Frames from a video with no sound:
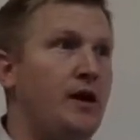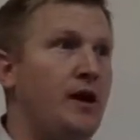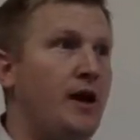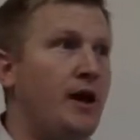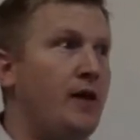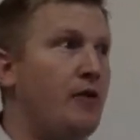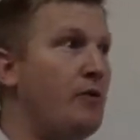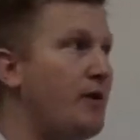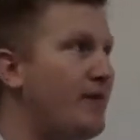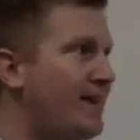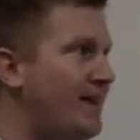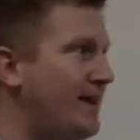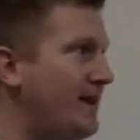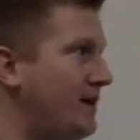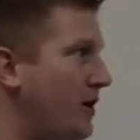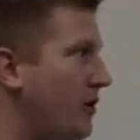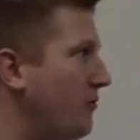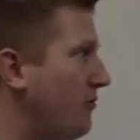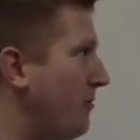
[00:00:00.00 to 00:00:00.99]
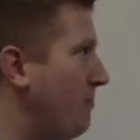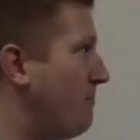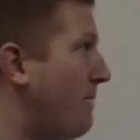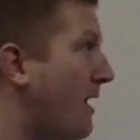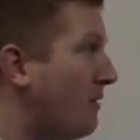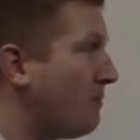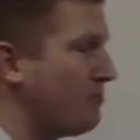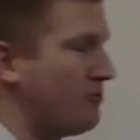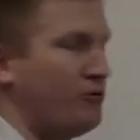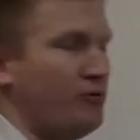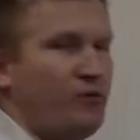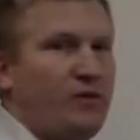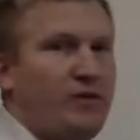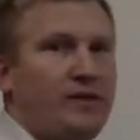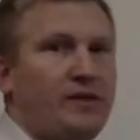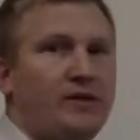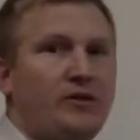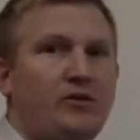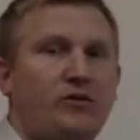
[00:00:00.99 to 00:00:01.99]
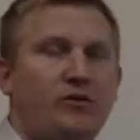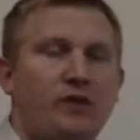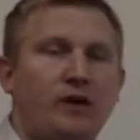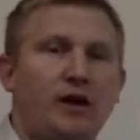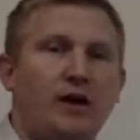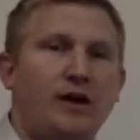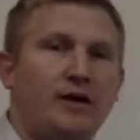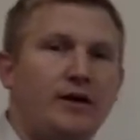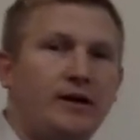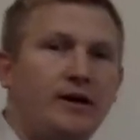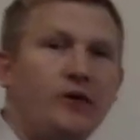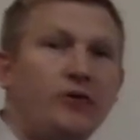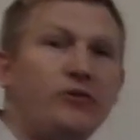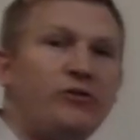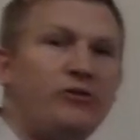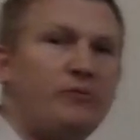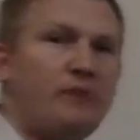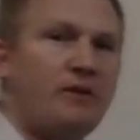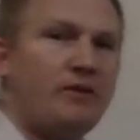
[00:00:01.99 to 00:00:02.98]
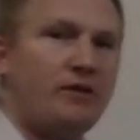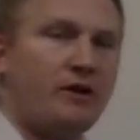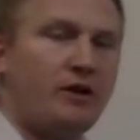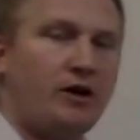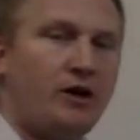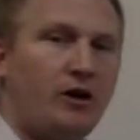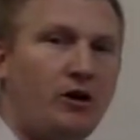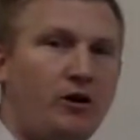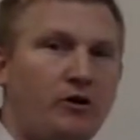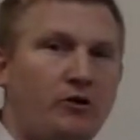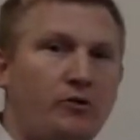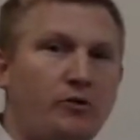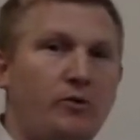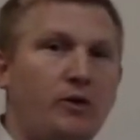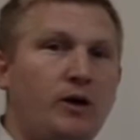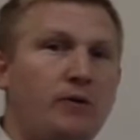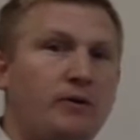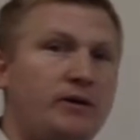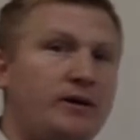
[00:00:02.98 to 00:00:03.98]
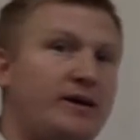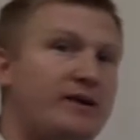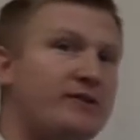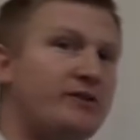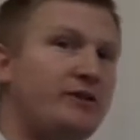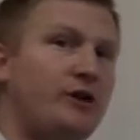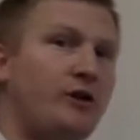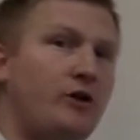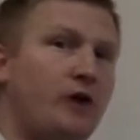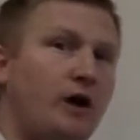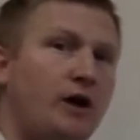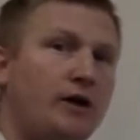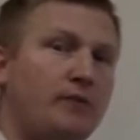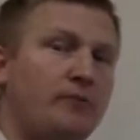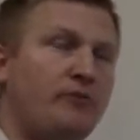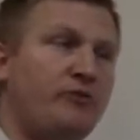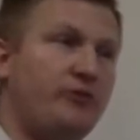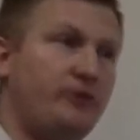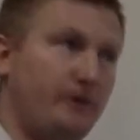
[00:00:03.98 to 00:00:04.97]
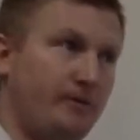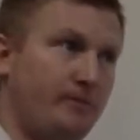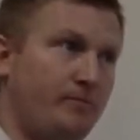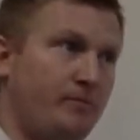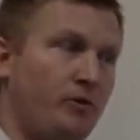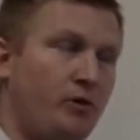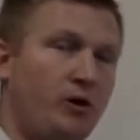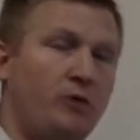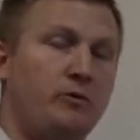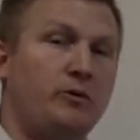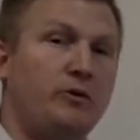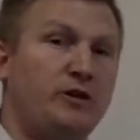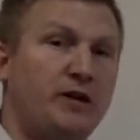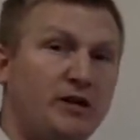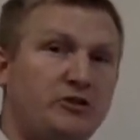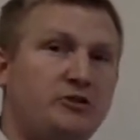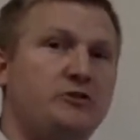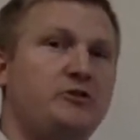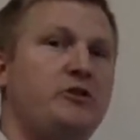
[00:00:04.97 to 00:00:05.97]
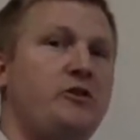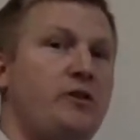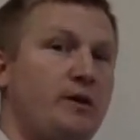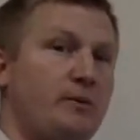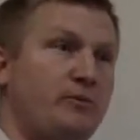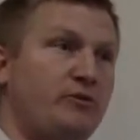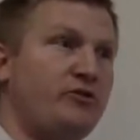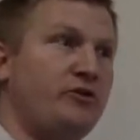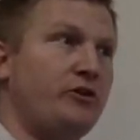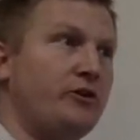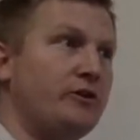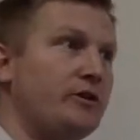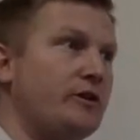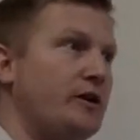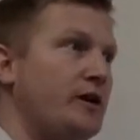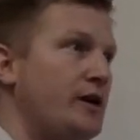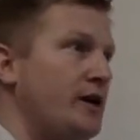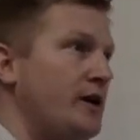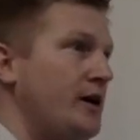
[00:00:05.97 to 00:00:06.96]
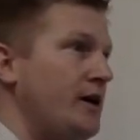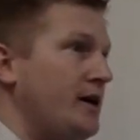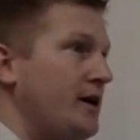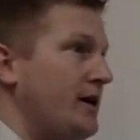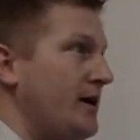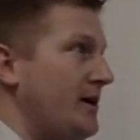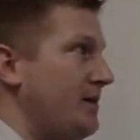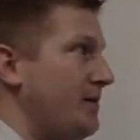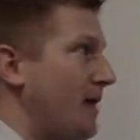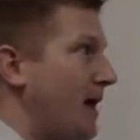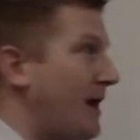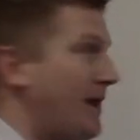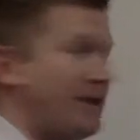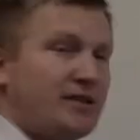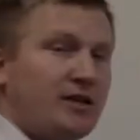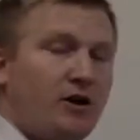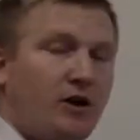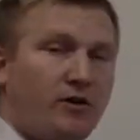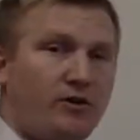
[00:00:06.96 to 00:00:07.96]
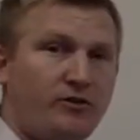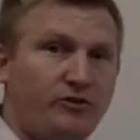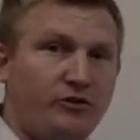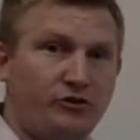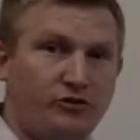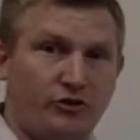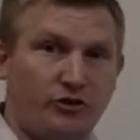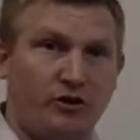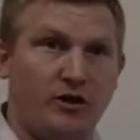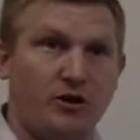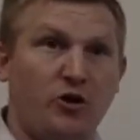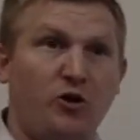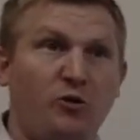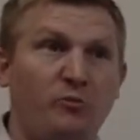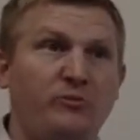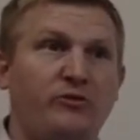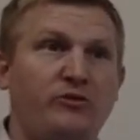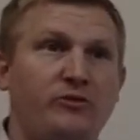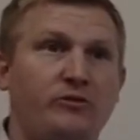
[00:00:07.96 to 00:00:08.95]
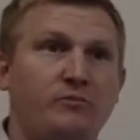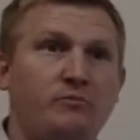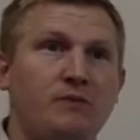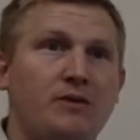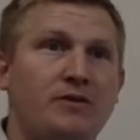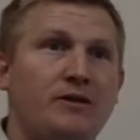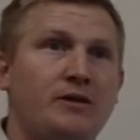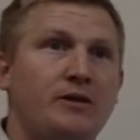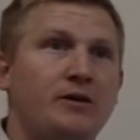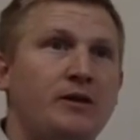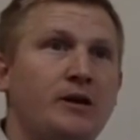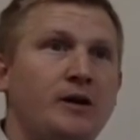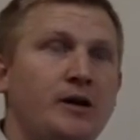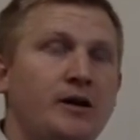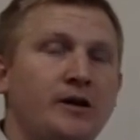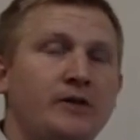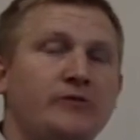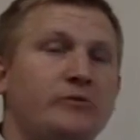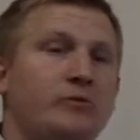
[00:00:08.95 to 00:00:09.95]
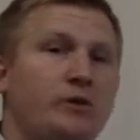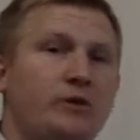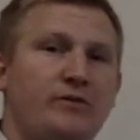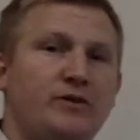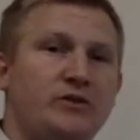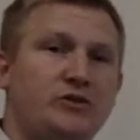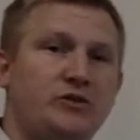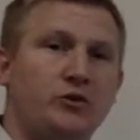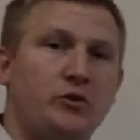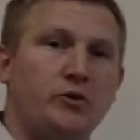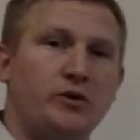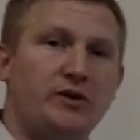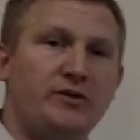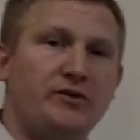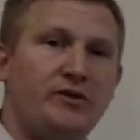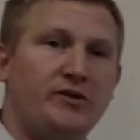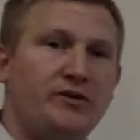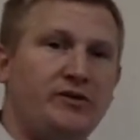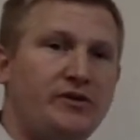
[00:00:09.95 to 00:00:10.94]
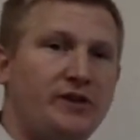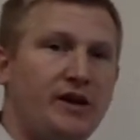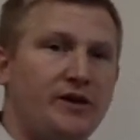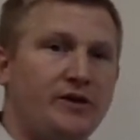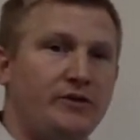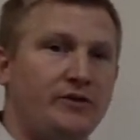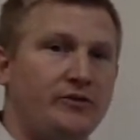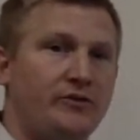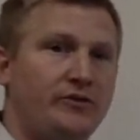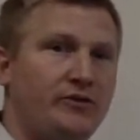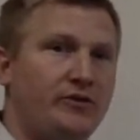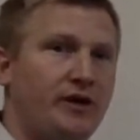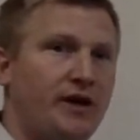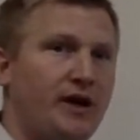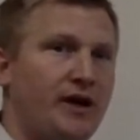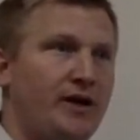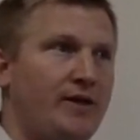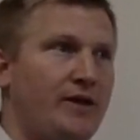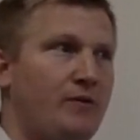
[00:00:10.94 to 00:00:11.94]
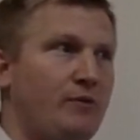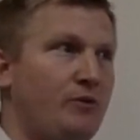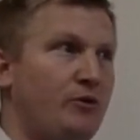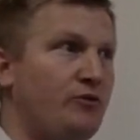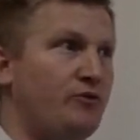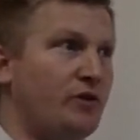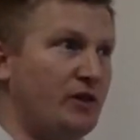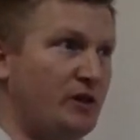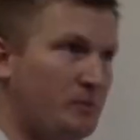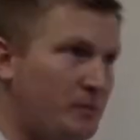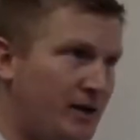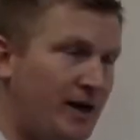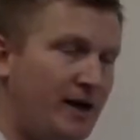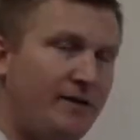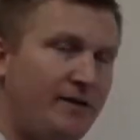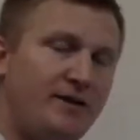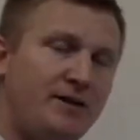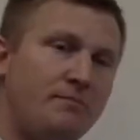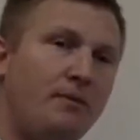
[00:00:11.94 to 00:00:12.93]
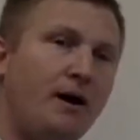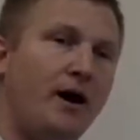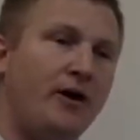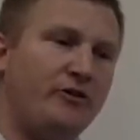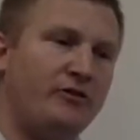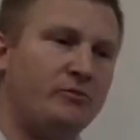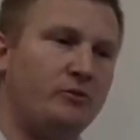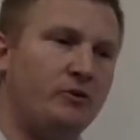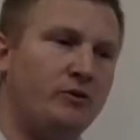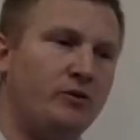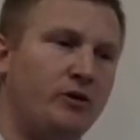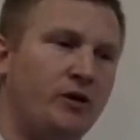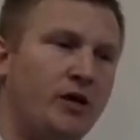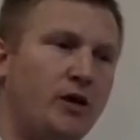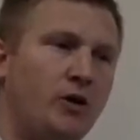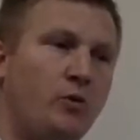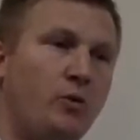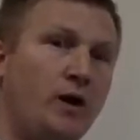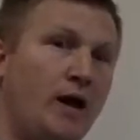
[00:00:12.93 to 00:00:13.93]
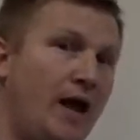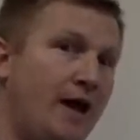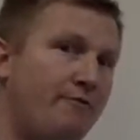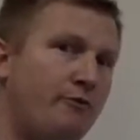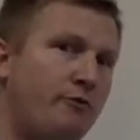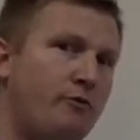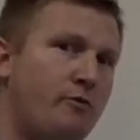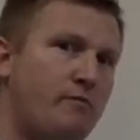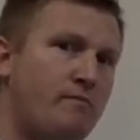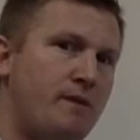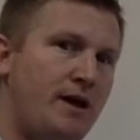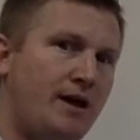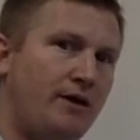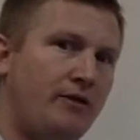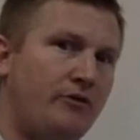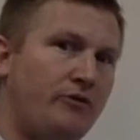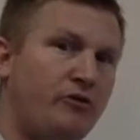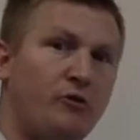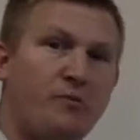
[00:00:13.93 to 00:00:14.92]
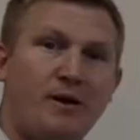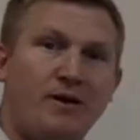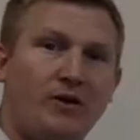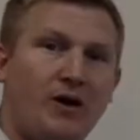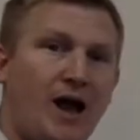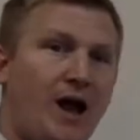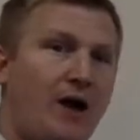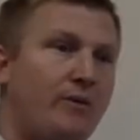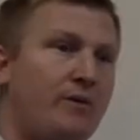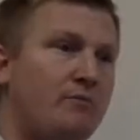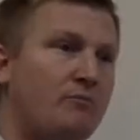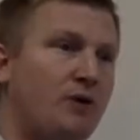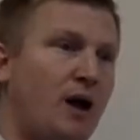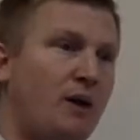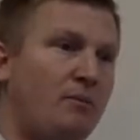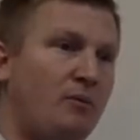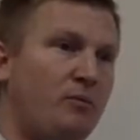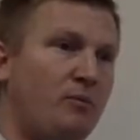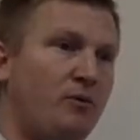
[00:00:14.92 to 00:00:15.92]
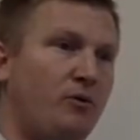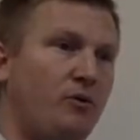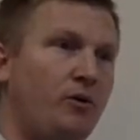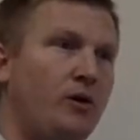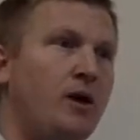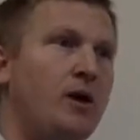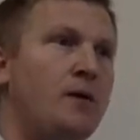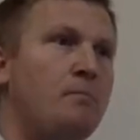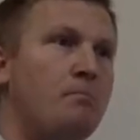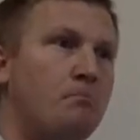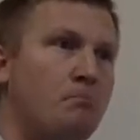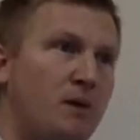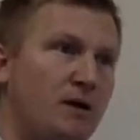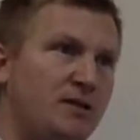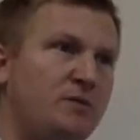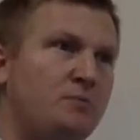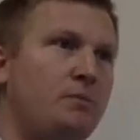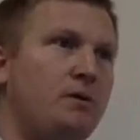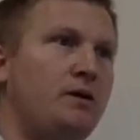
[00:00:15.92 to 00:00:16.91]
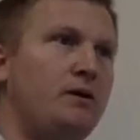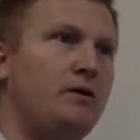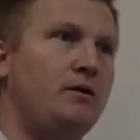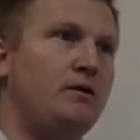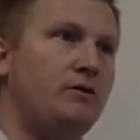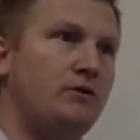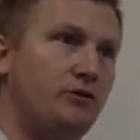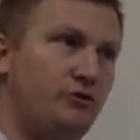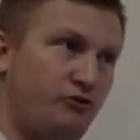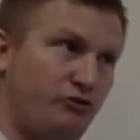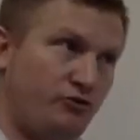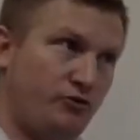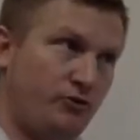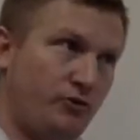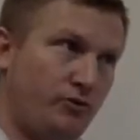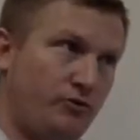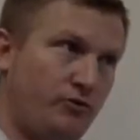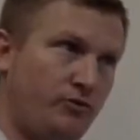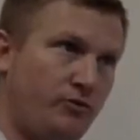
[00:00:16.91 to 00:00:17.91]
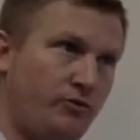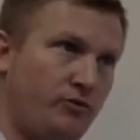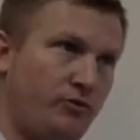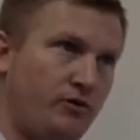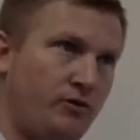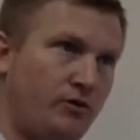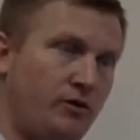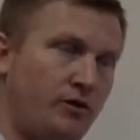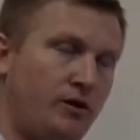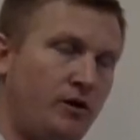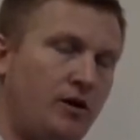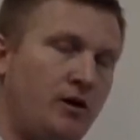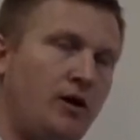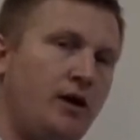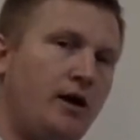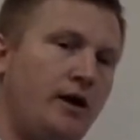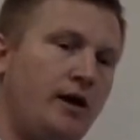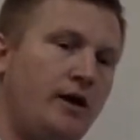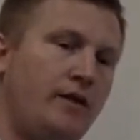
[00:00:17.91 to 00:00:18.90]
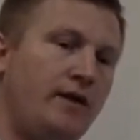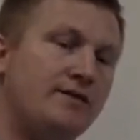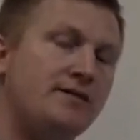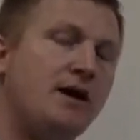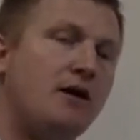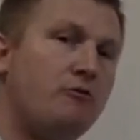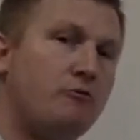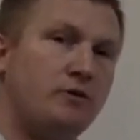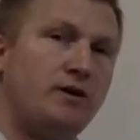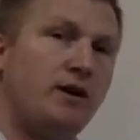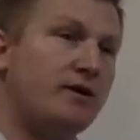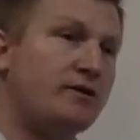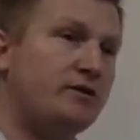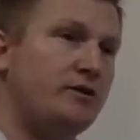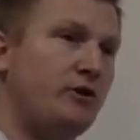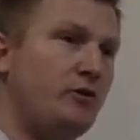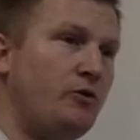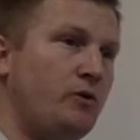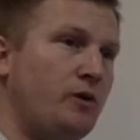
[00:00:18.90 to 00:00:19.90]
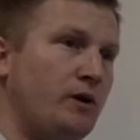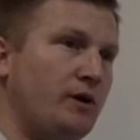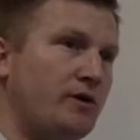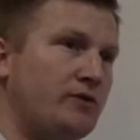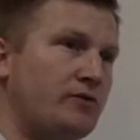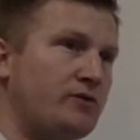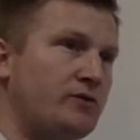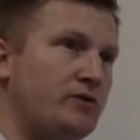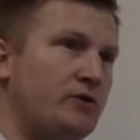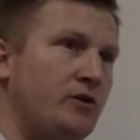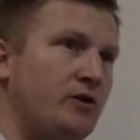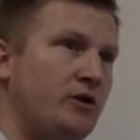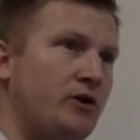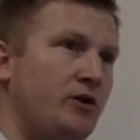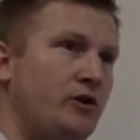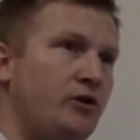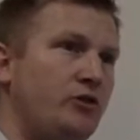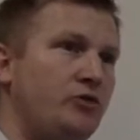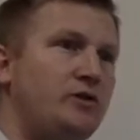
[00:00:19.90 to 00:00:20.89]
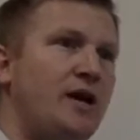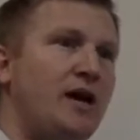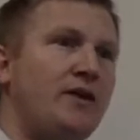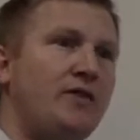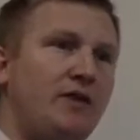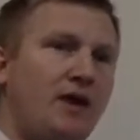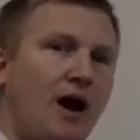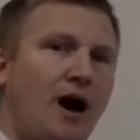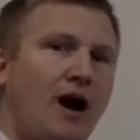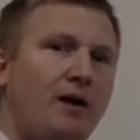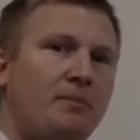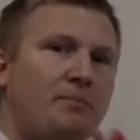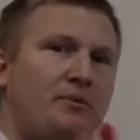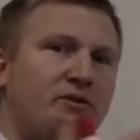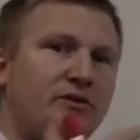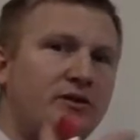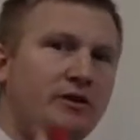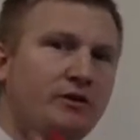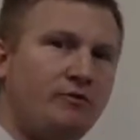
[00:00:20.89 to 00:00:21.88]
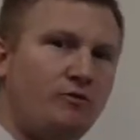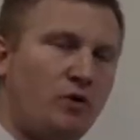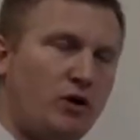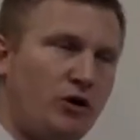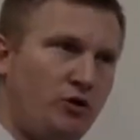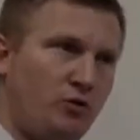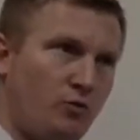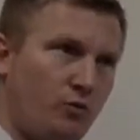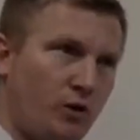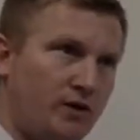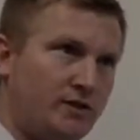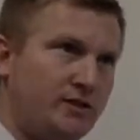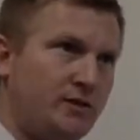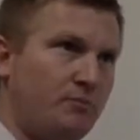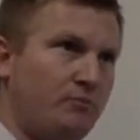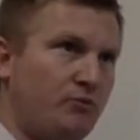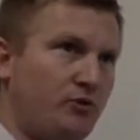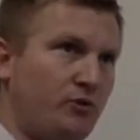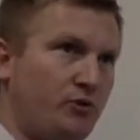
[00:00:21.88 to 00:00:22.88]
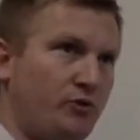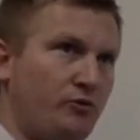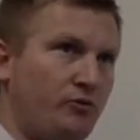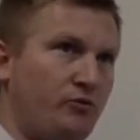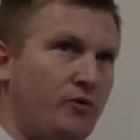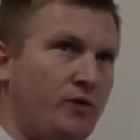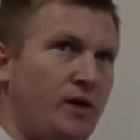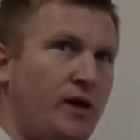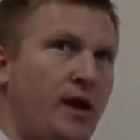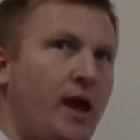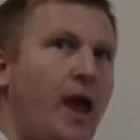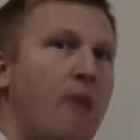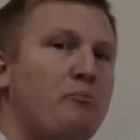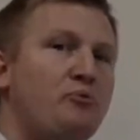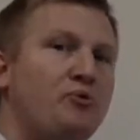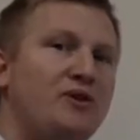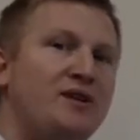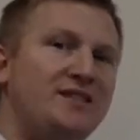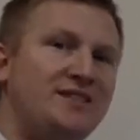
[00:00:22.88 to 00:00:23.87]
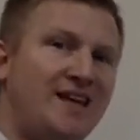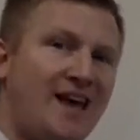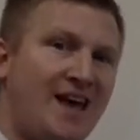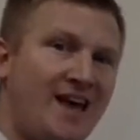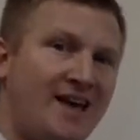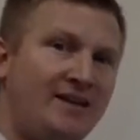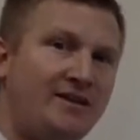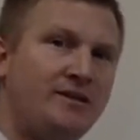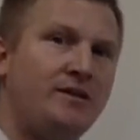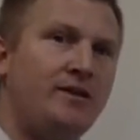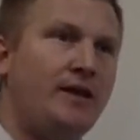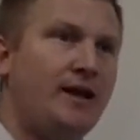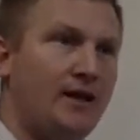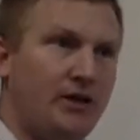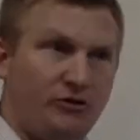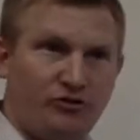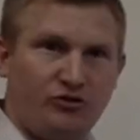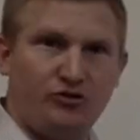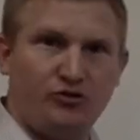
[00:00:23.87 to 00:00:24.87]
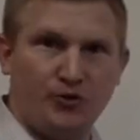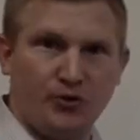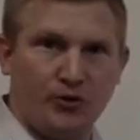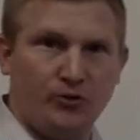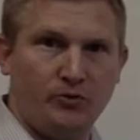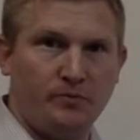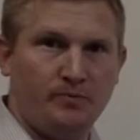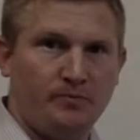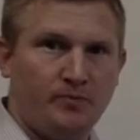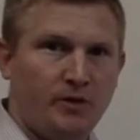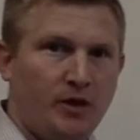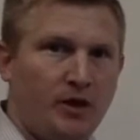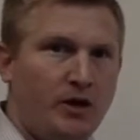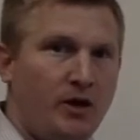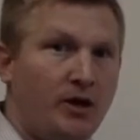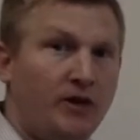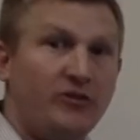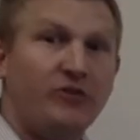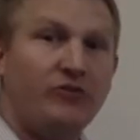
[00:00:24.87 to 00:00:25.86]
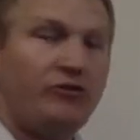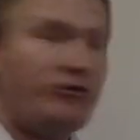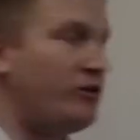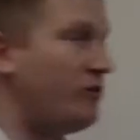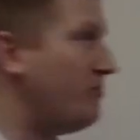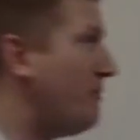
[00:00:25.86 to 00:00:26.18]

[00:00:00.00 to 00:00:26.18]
And the way that he goes about proving this, he uses a method called a reductio ad absurdum, a reduction to the absurd. I like to call this the Sherlock Holmes method, because in one of his stories he says that when you've eliminated the impossible, whatever remains, no matter how improbable, must be the truth. And that's how a reductio works. You take the opposite of what you want to prove and pretend that it's true. Essentially, you